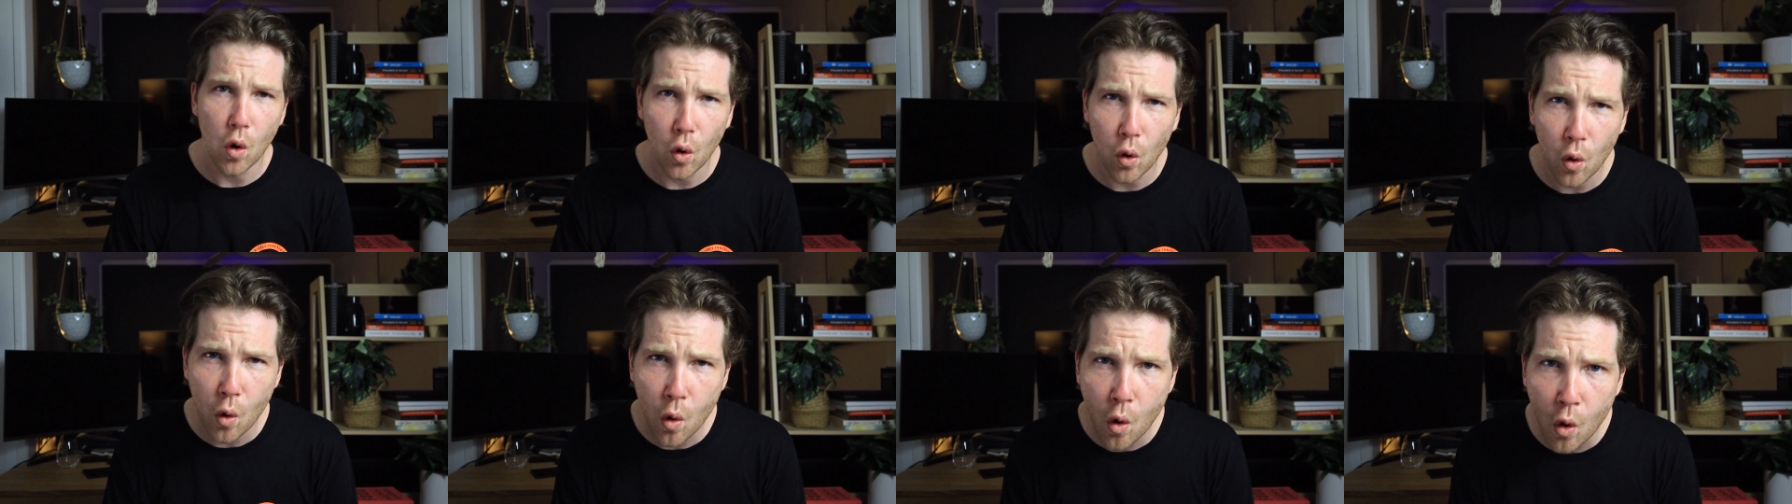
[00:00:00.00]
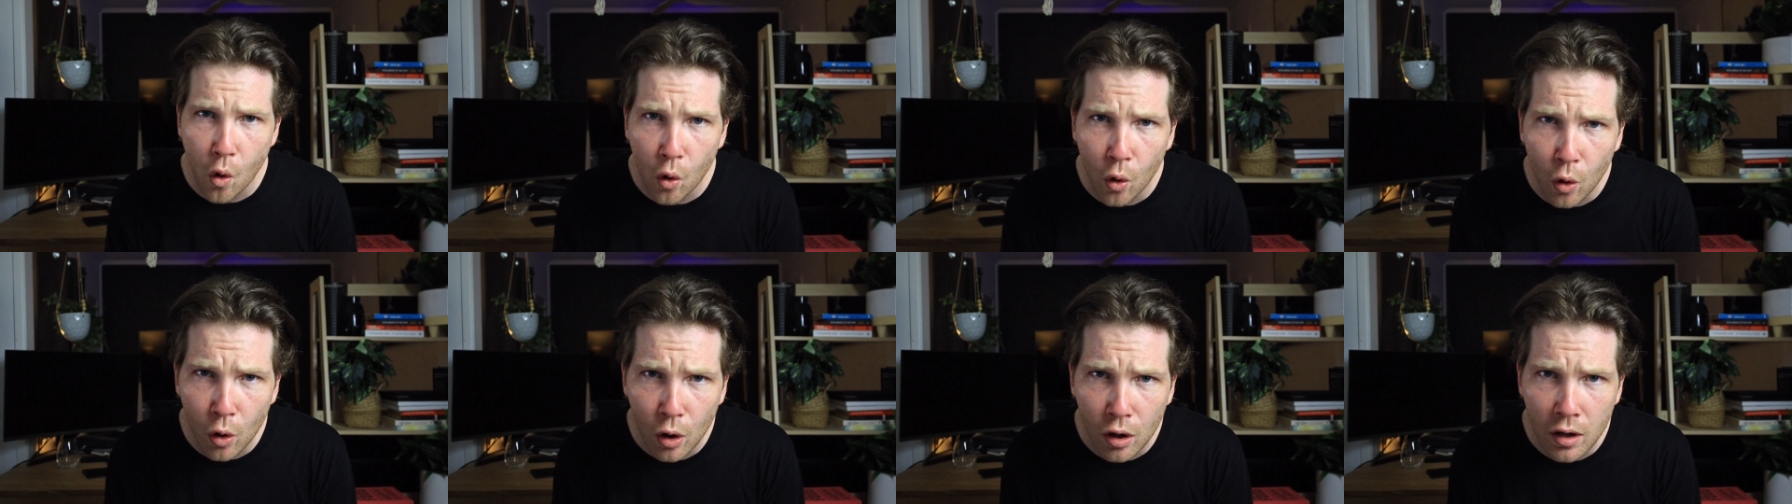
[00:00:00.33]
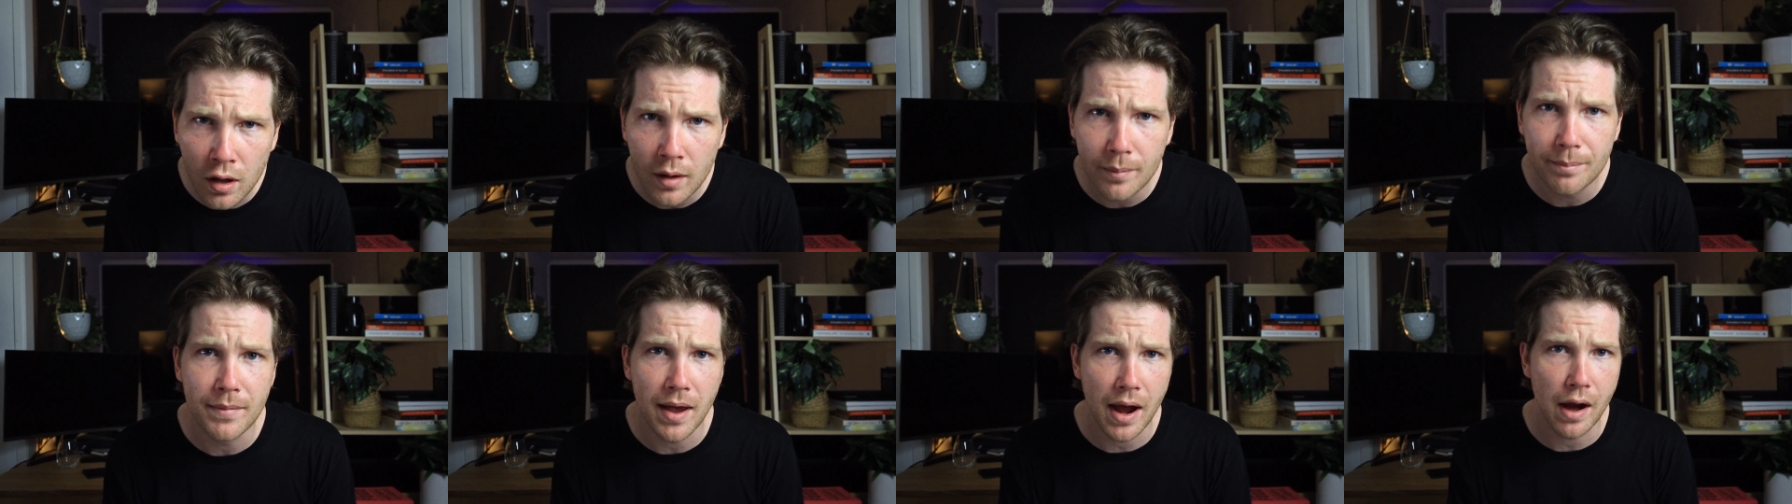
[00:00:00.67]

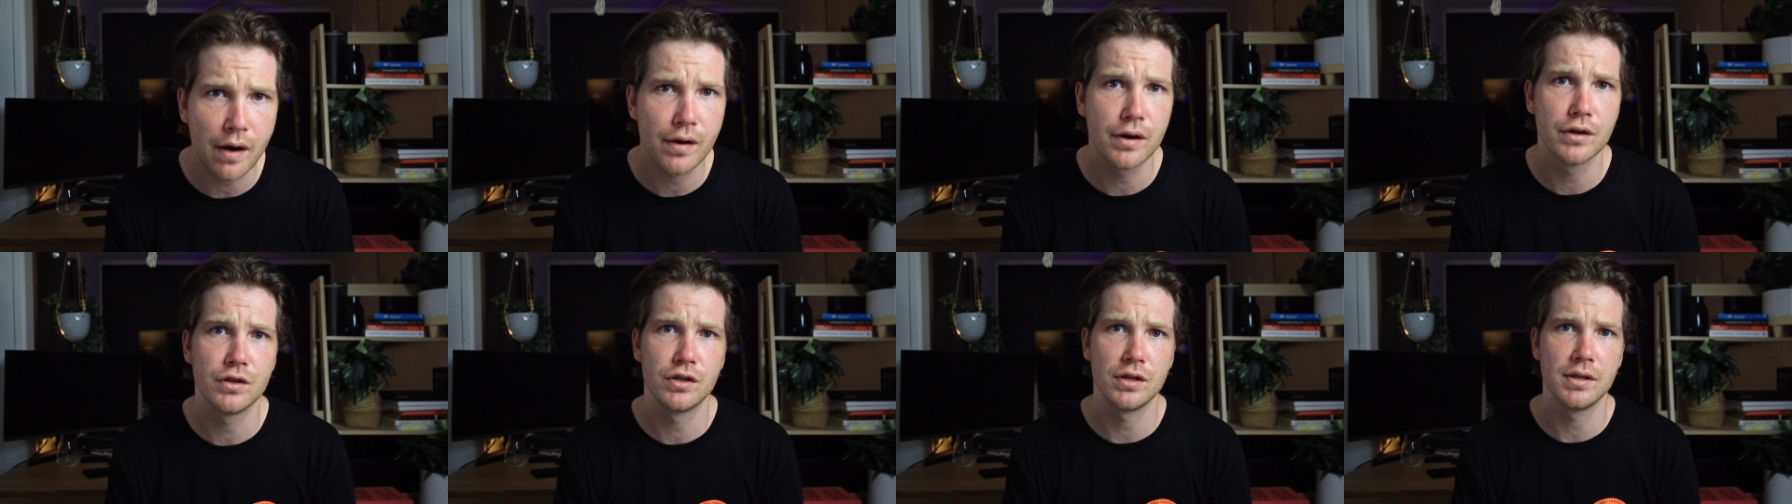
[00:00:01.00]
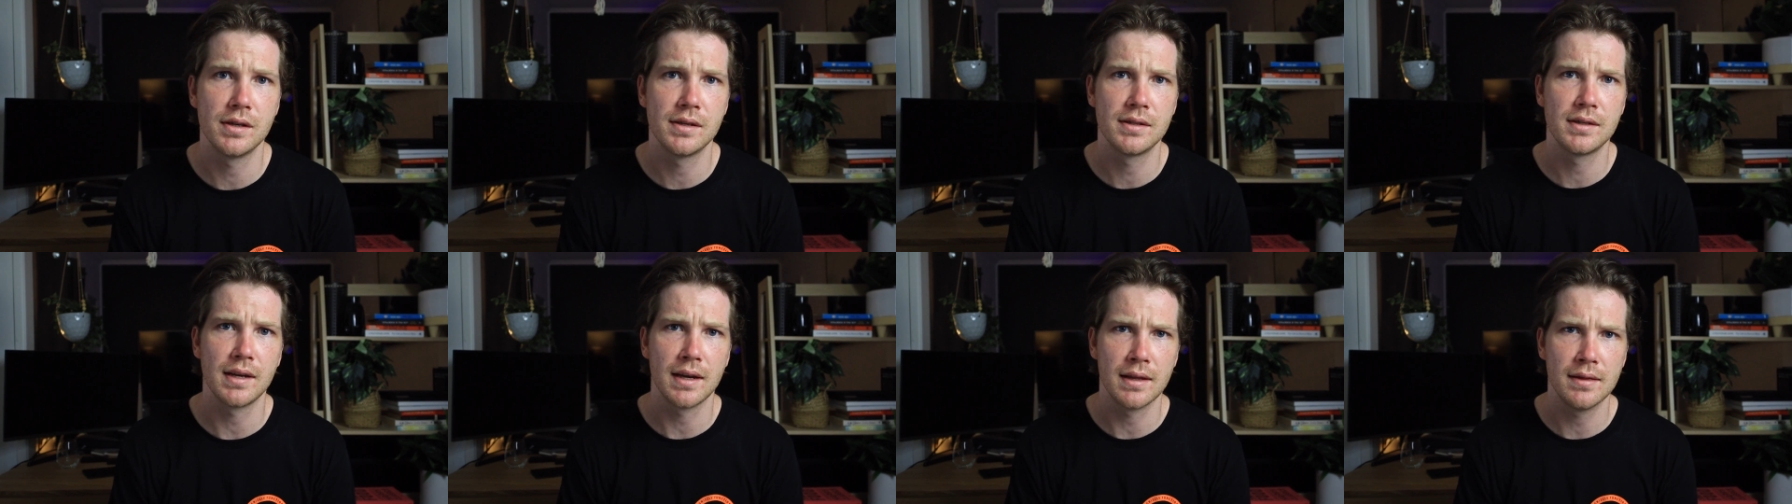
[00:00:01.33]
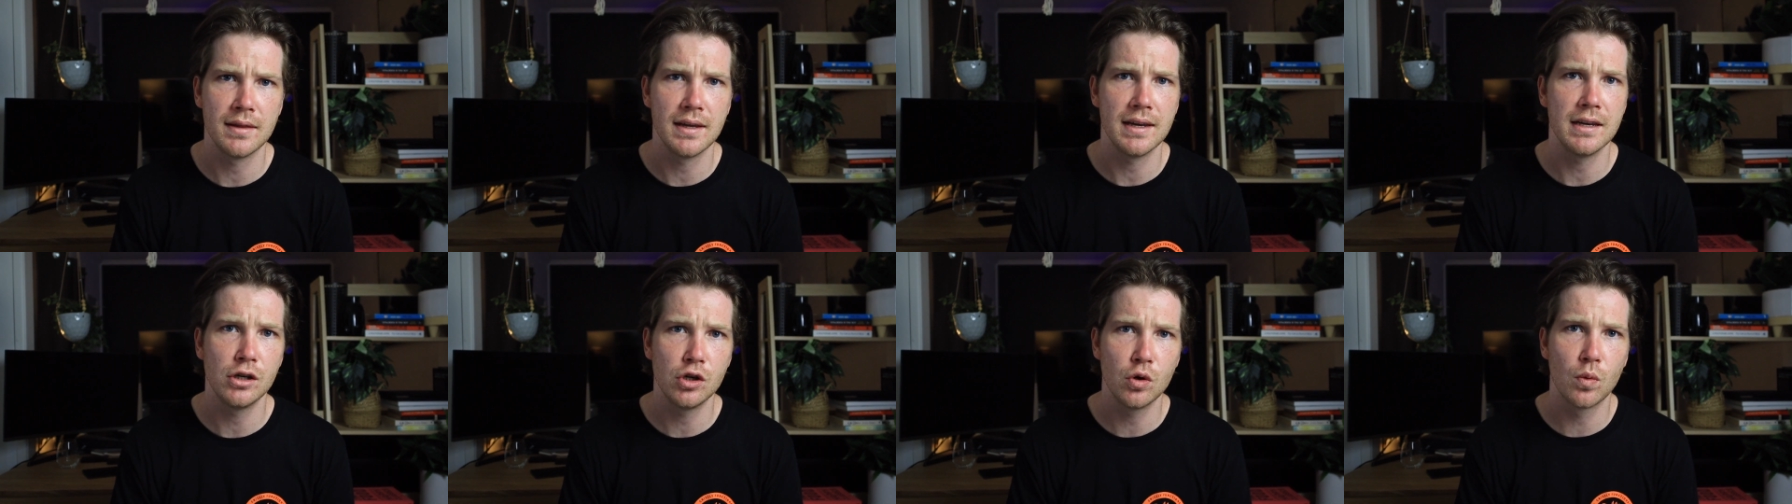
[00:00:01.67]
all marriages in
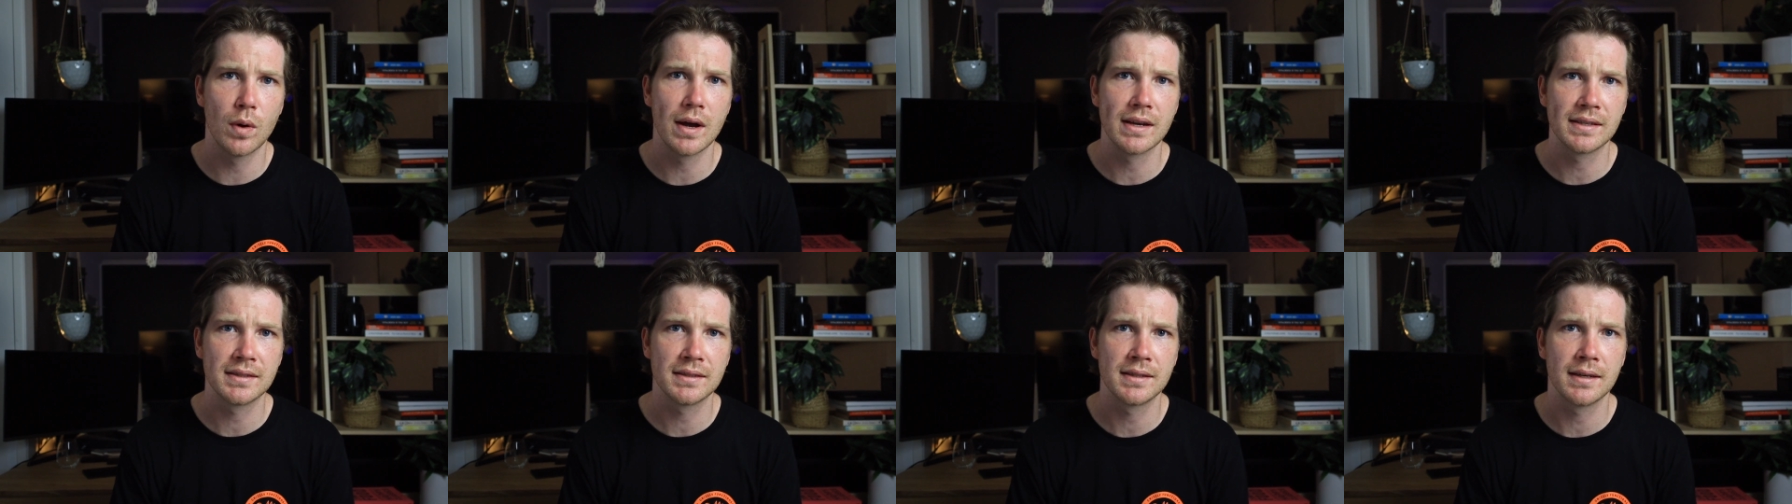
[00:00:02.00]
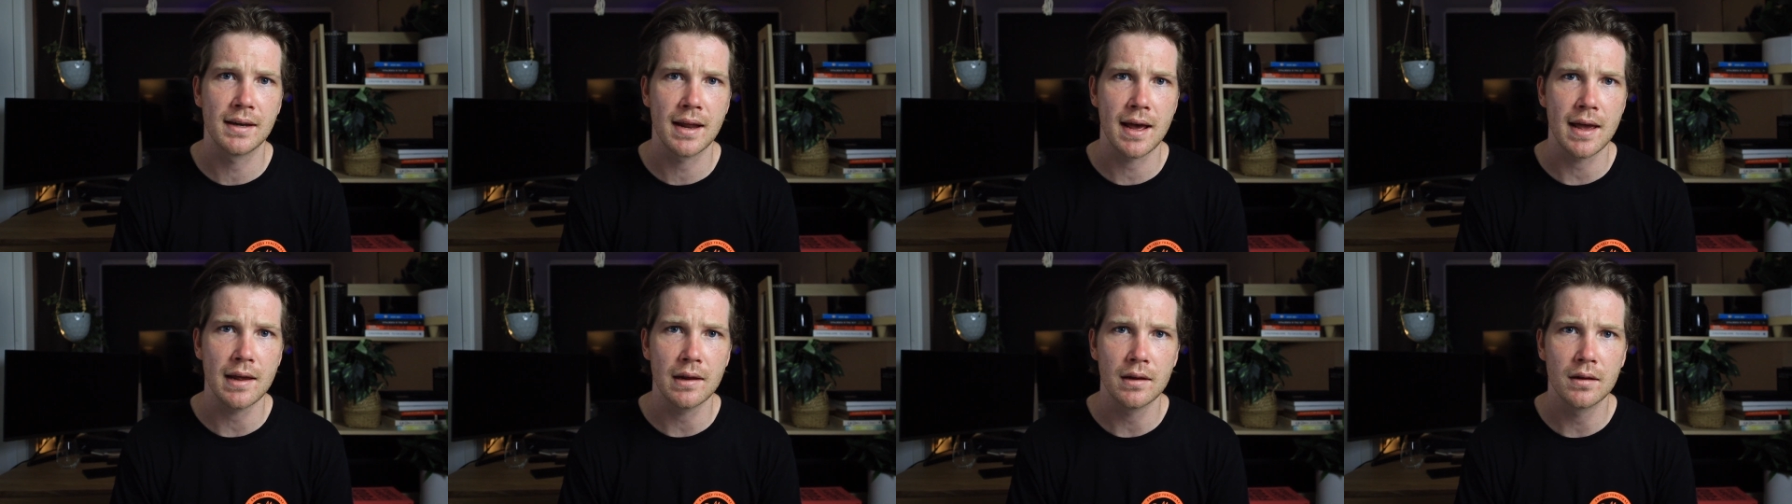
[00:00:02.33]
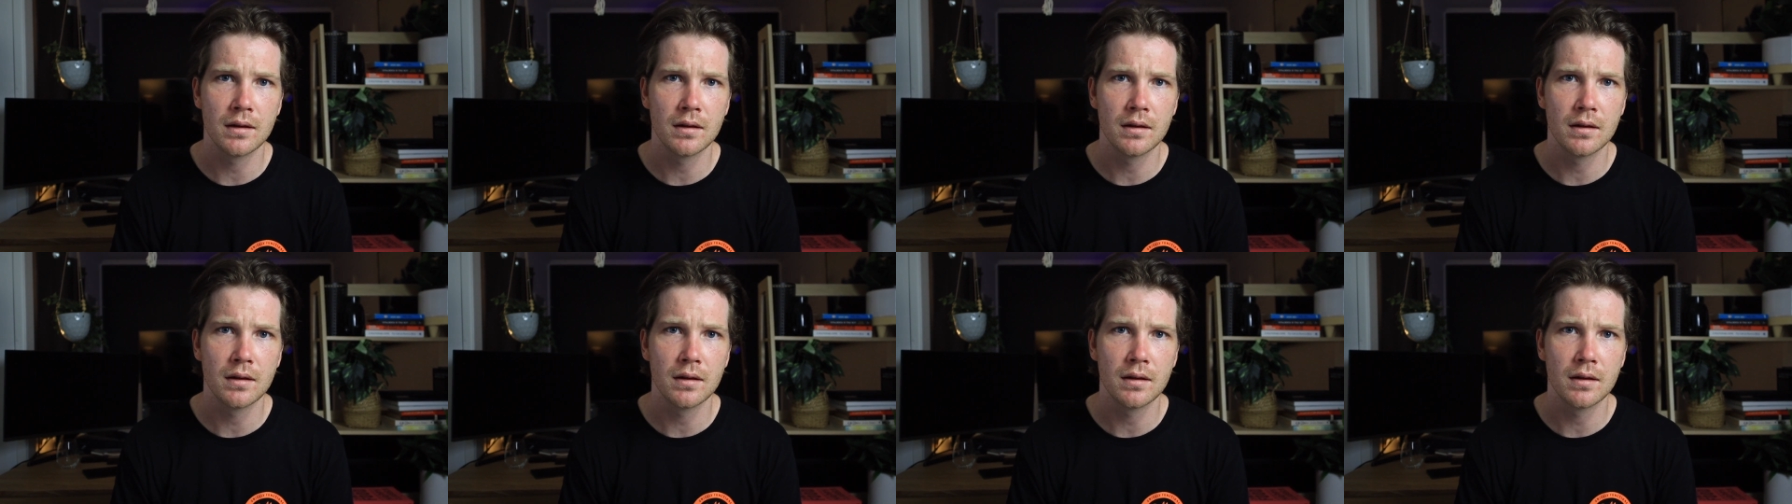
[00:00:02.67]
the US today.